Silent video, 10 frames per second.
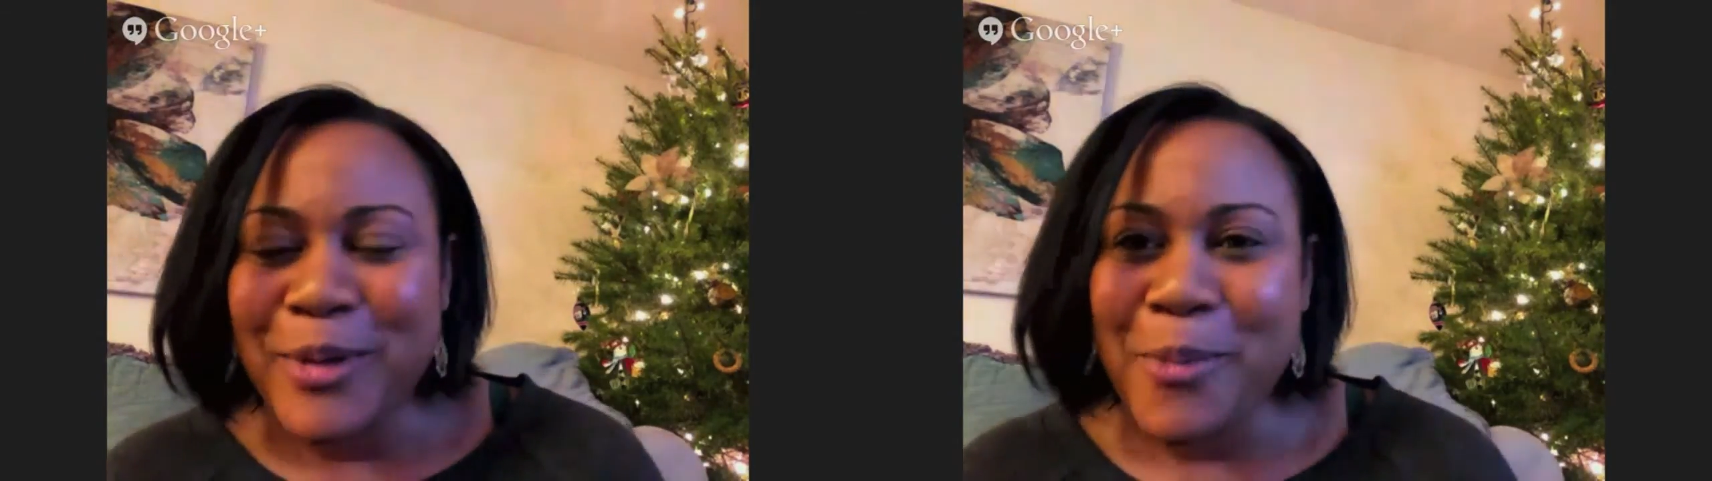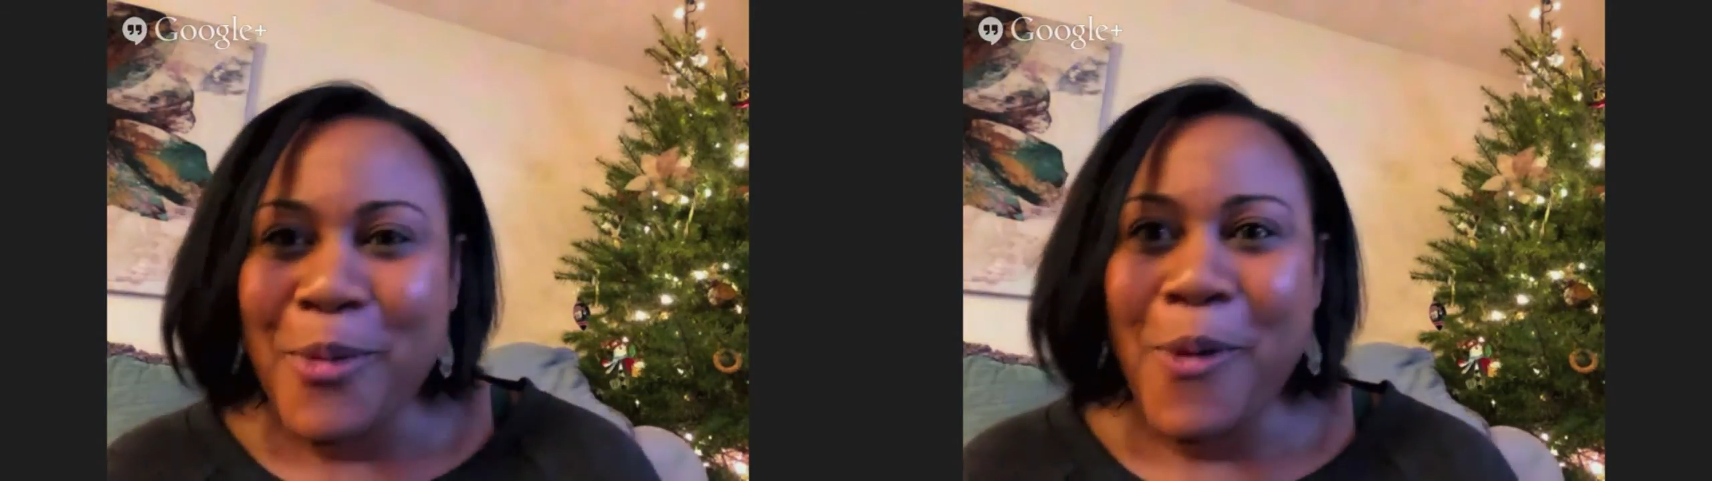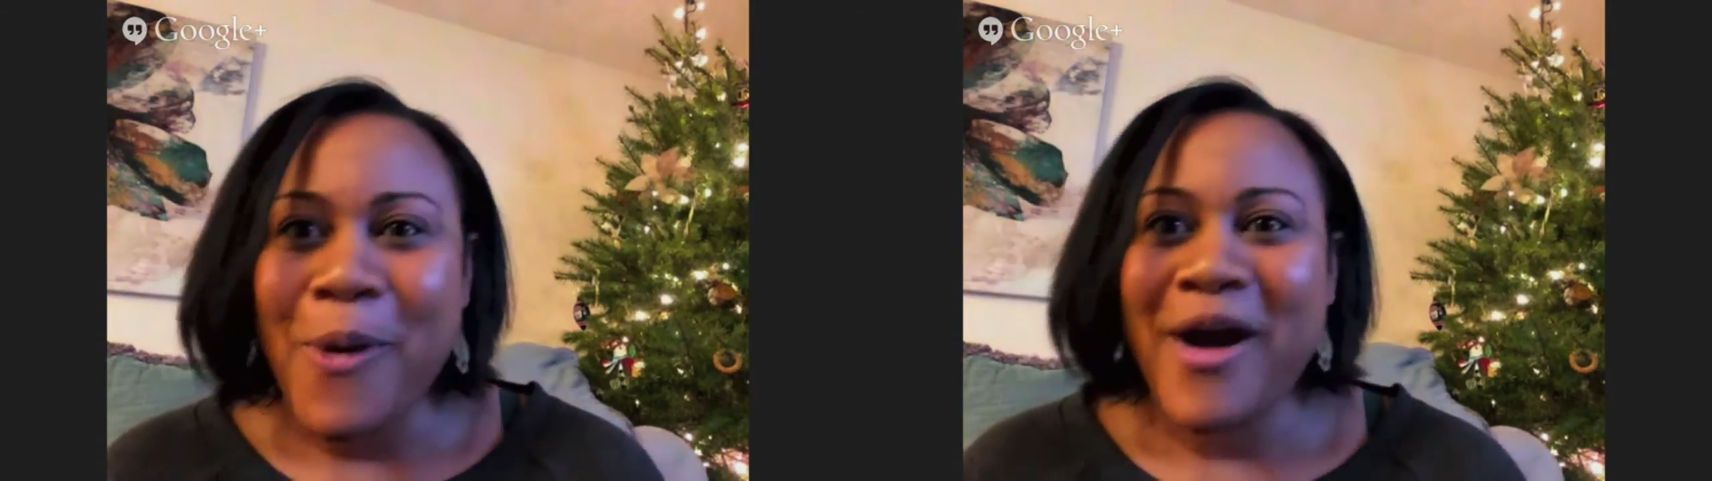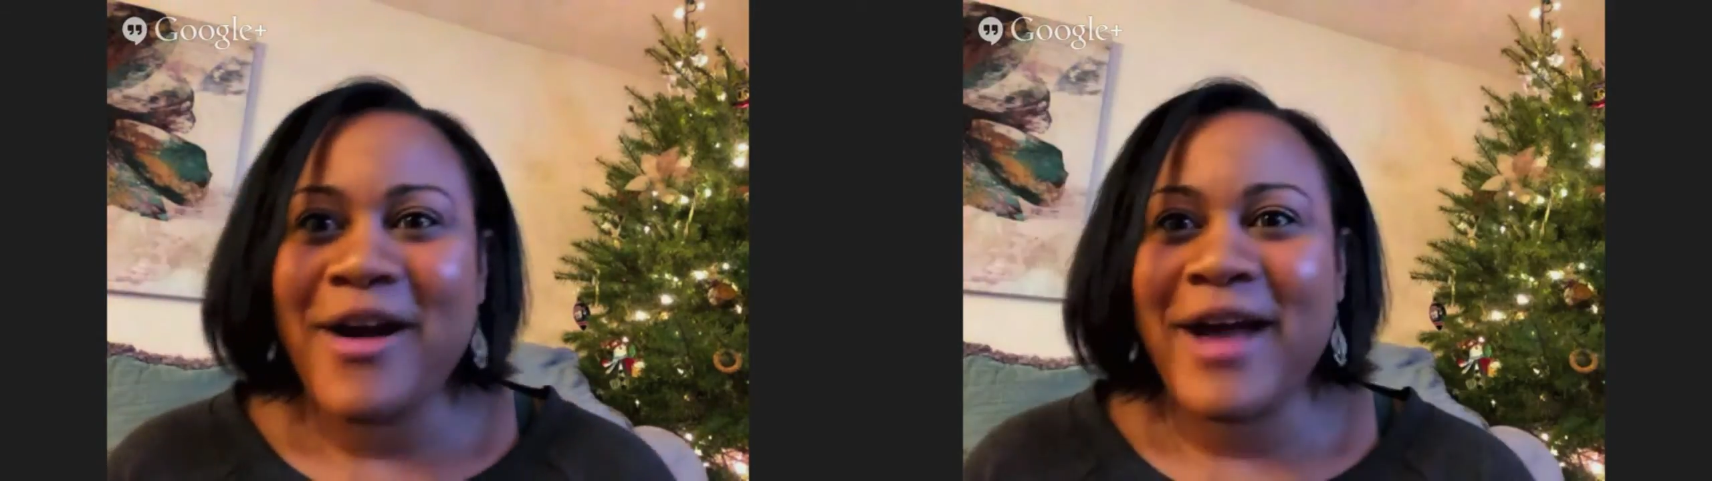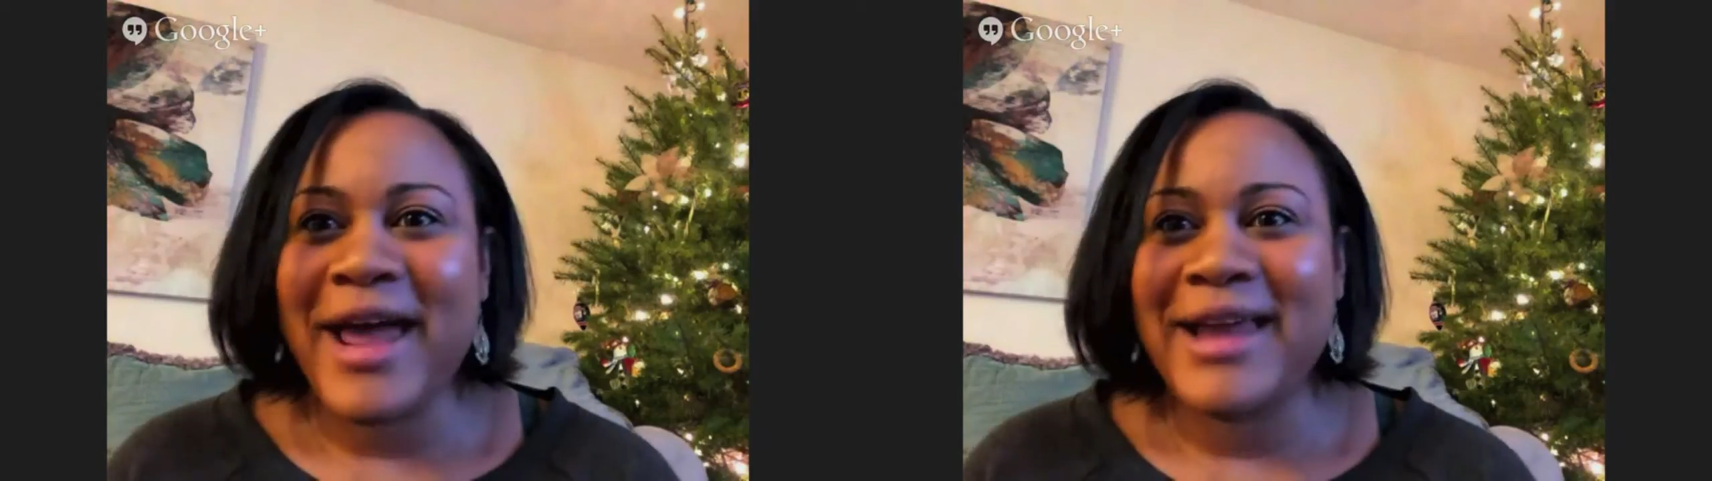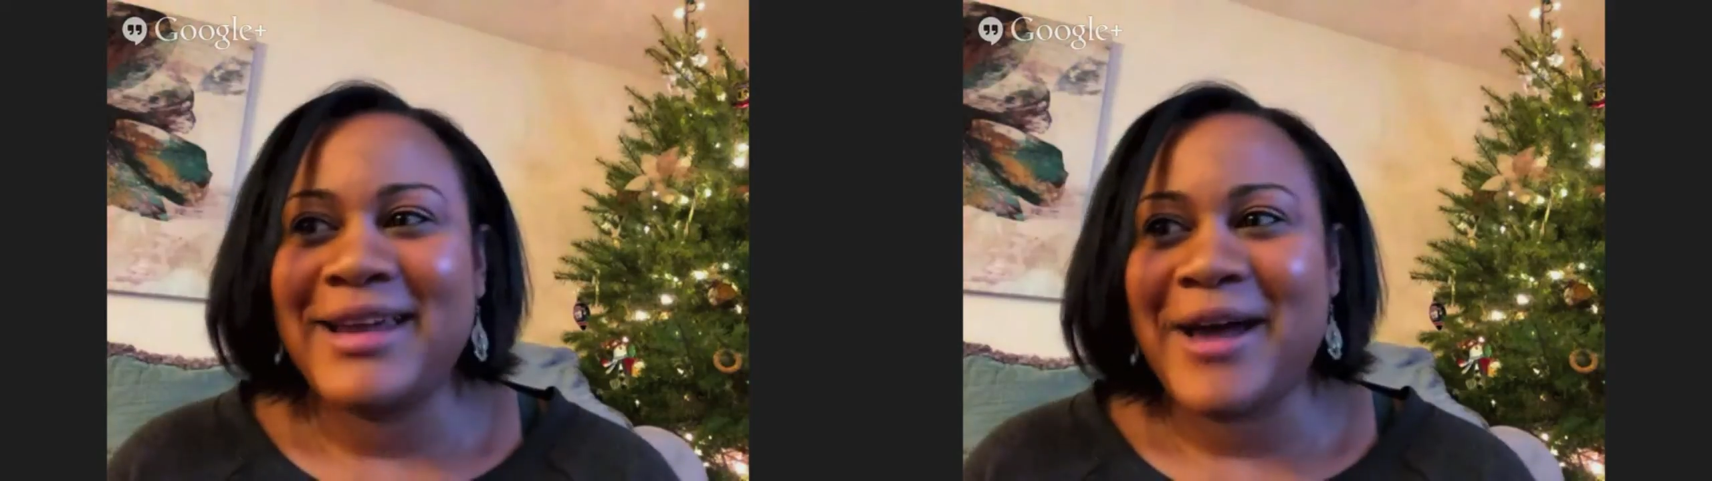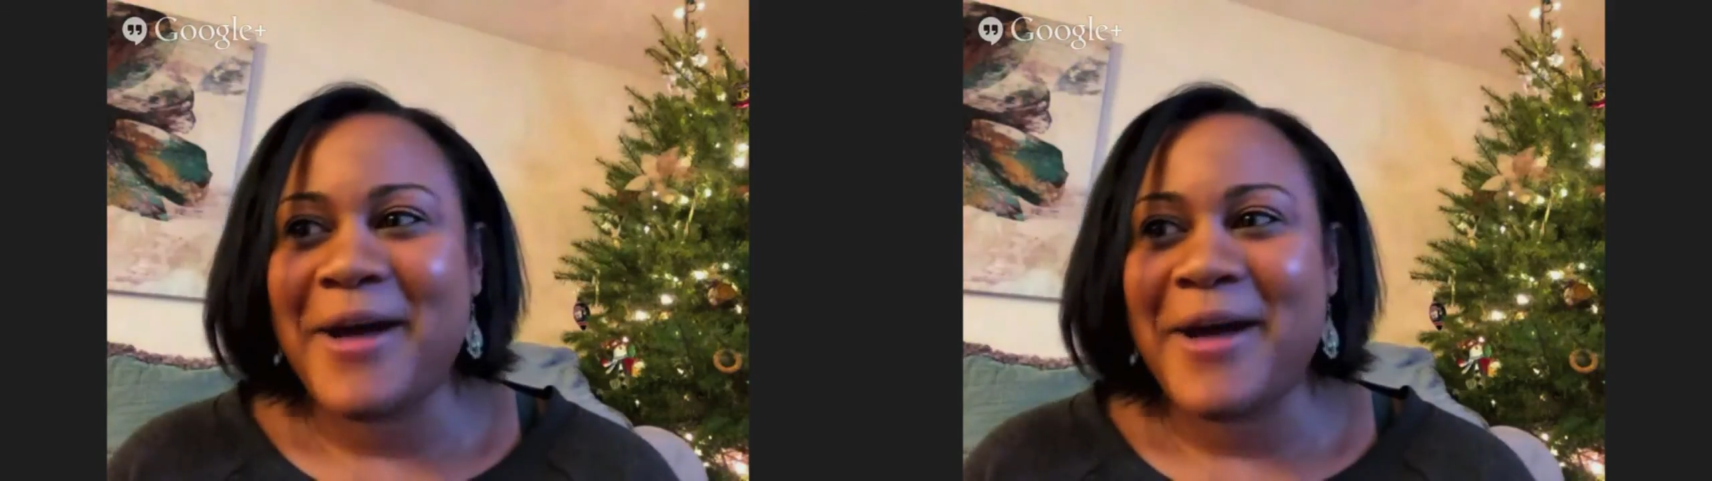bit more and